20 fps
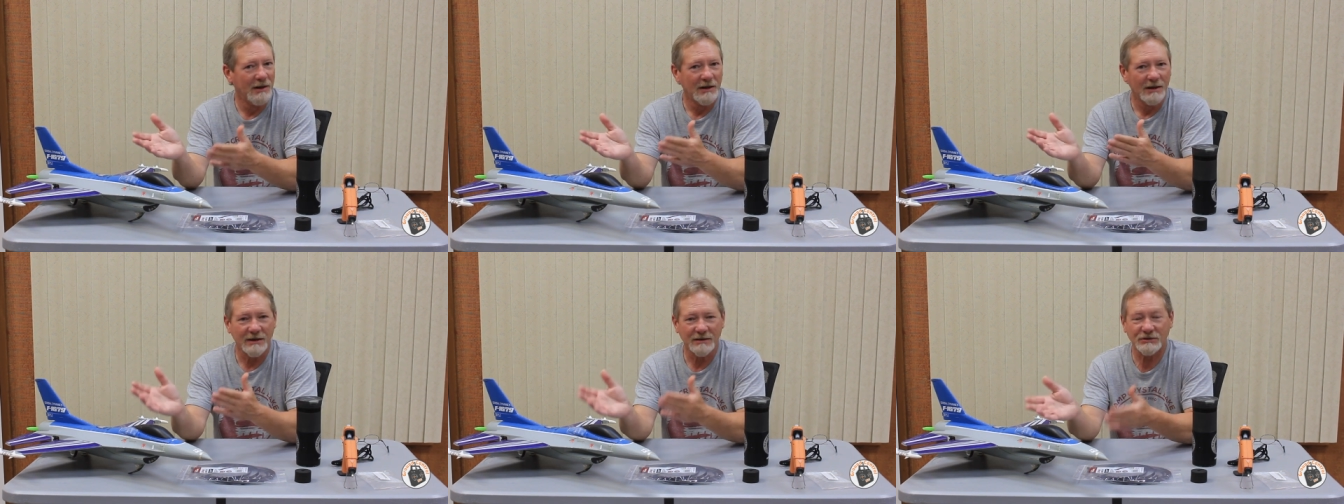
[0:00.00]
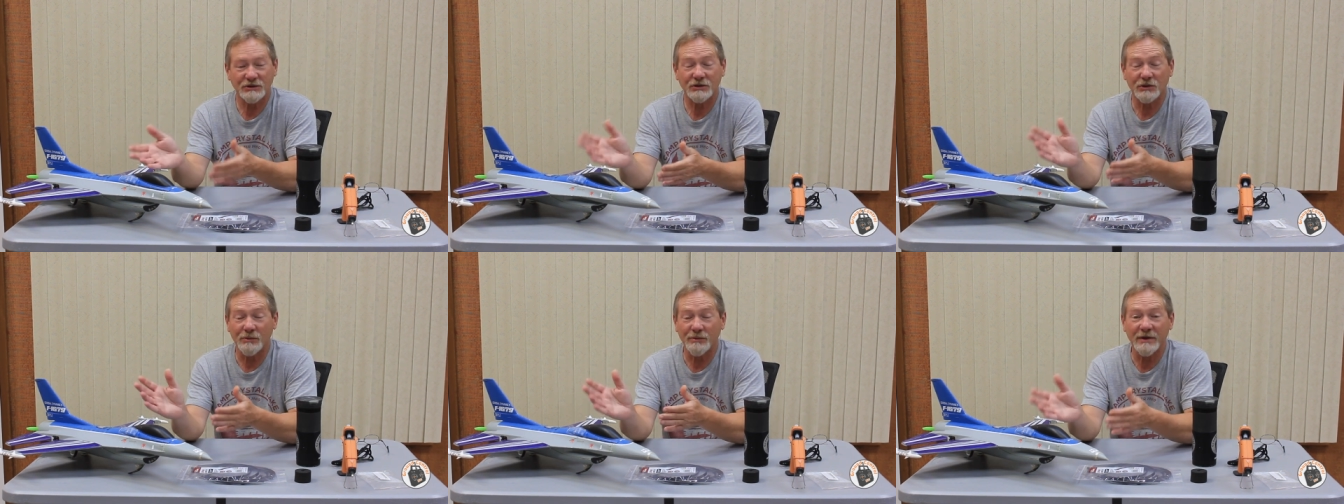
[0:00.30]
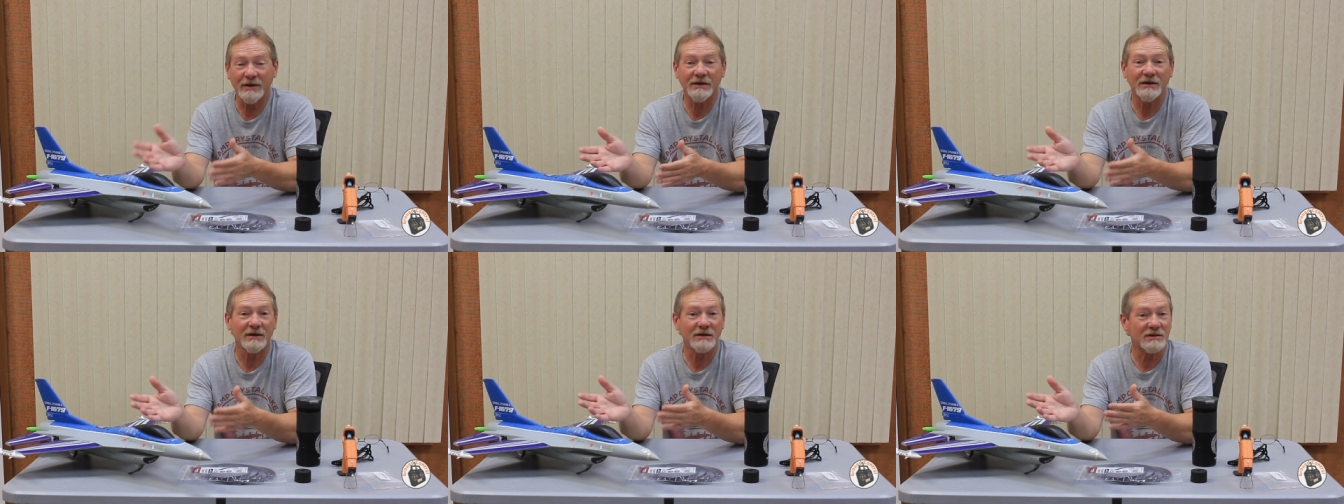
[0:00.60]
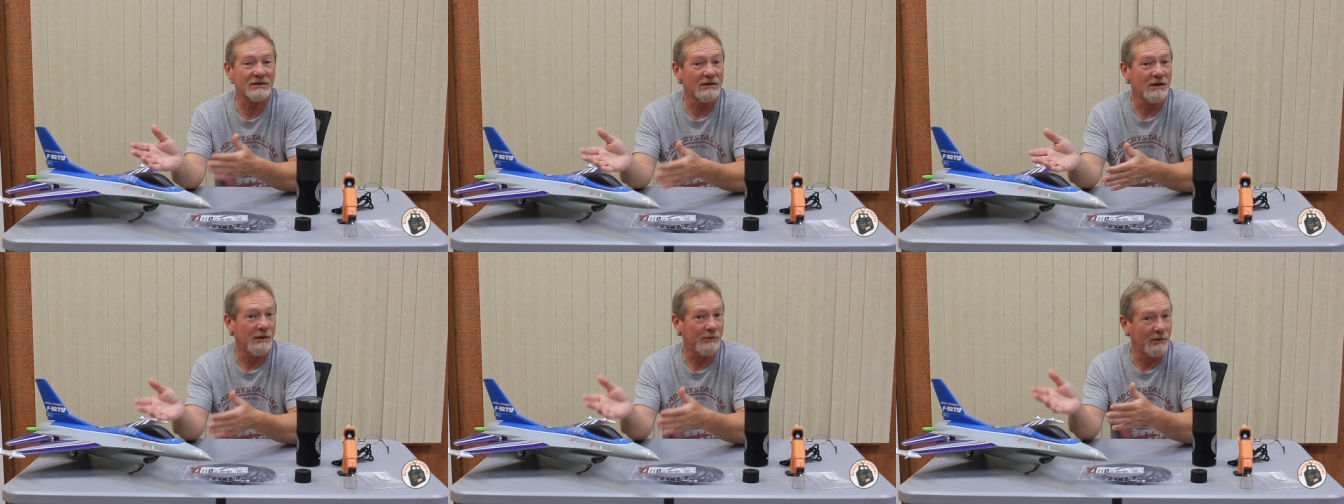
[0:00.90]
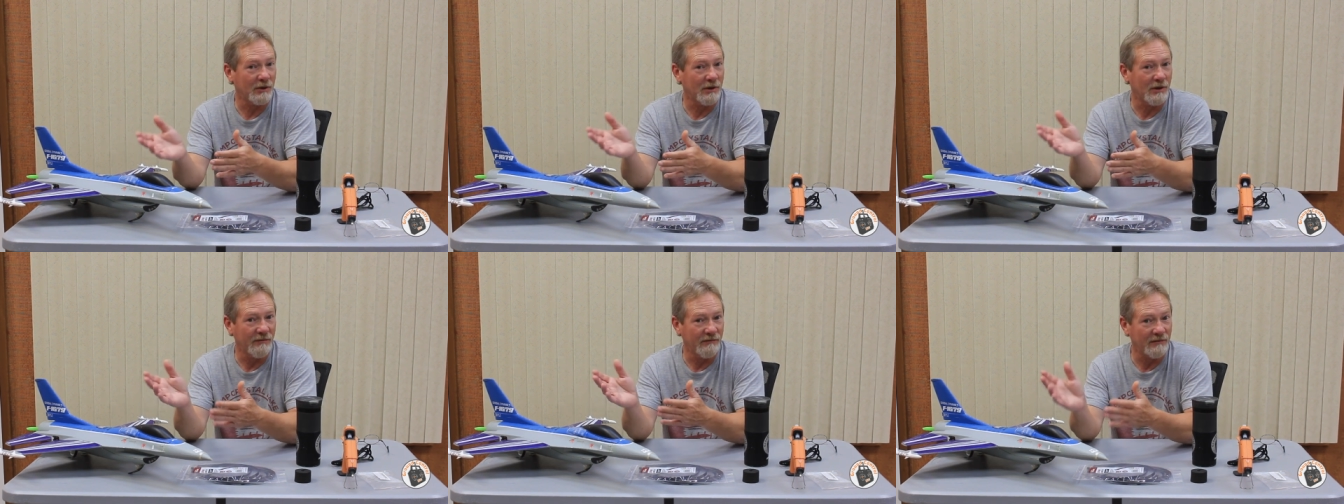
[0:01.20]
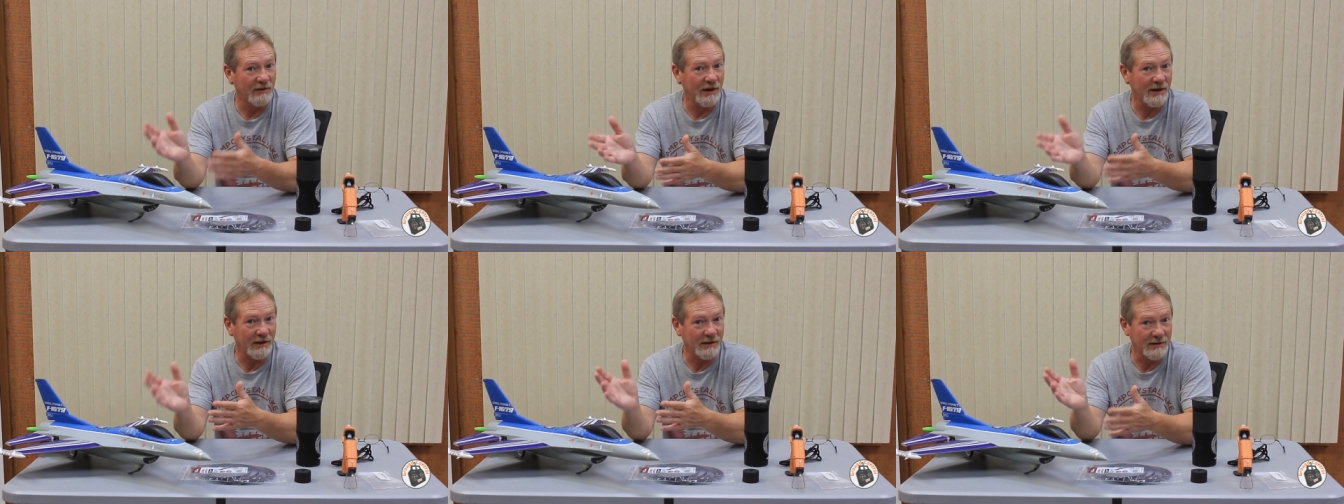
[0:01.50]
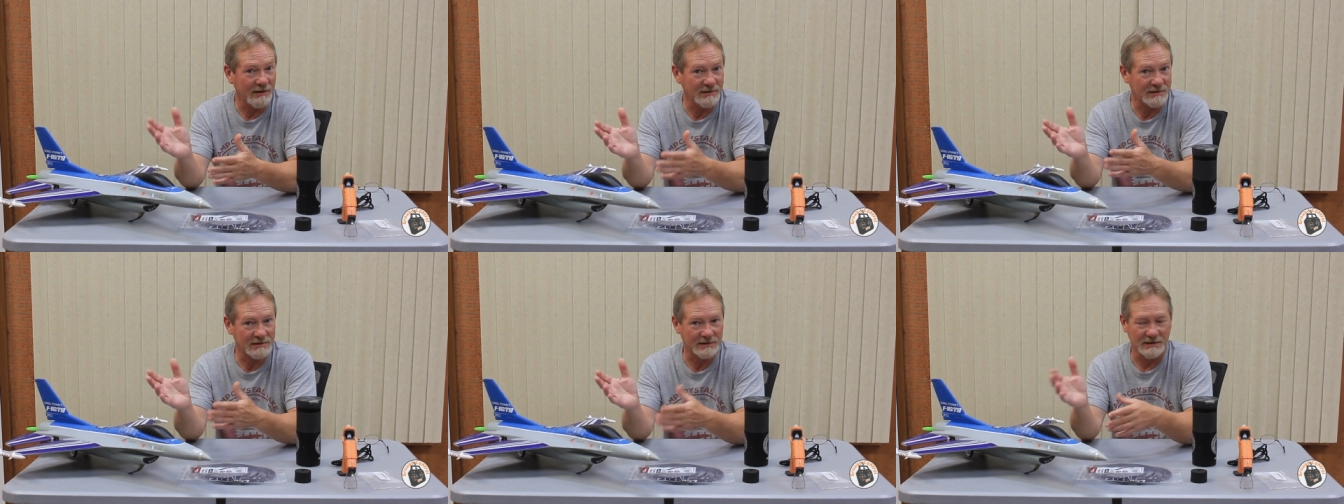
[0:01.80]
a tremendous number of
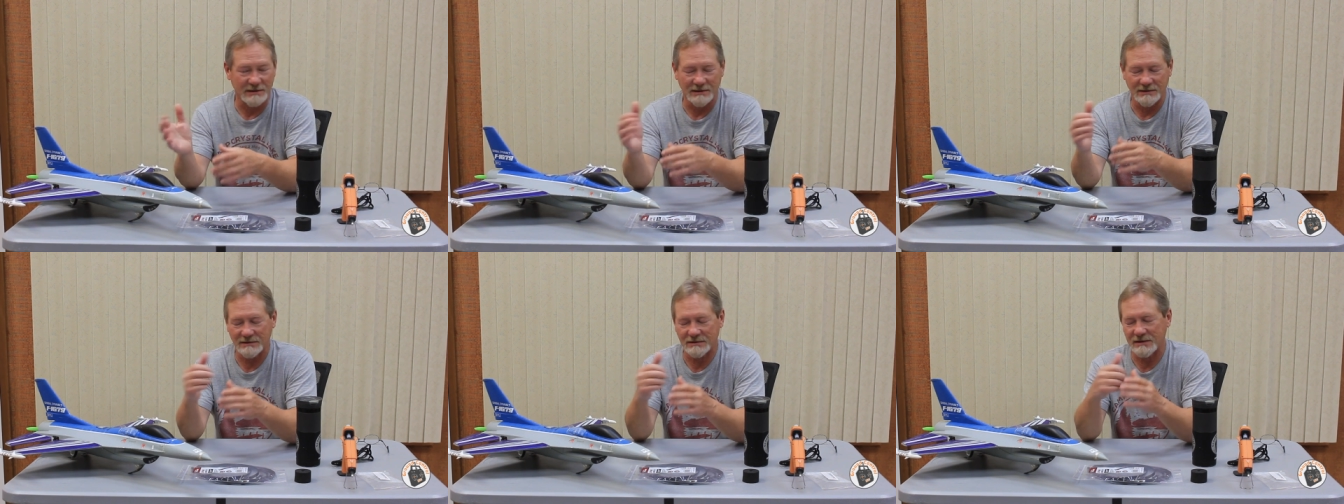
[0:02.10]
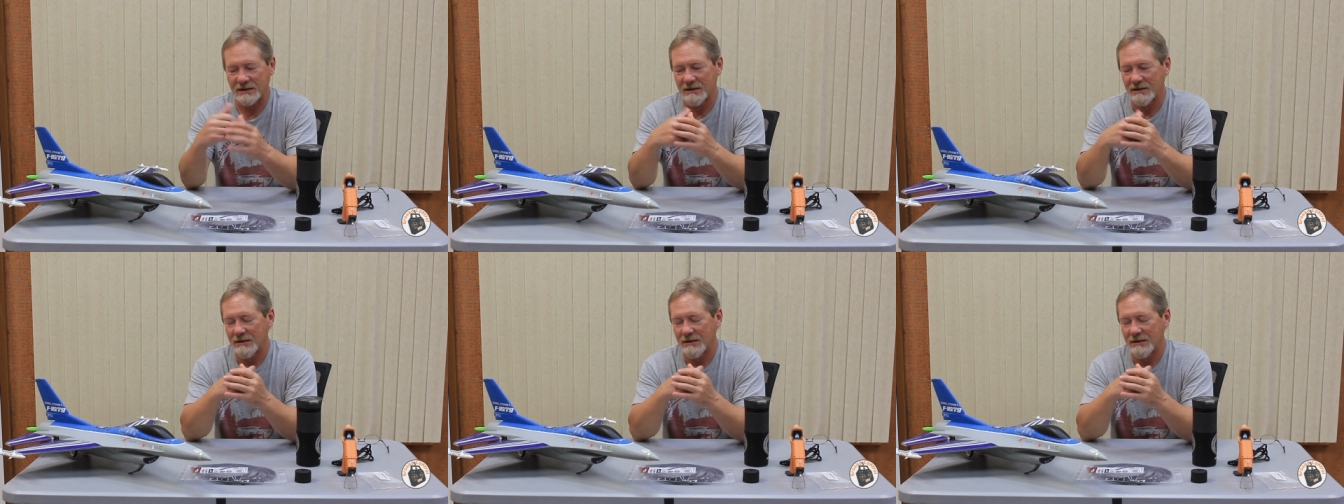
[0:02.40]
landing skids.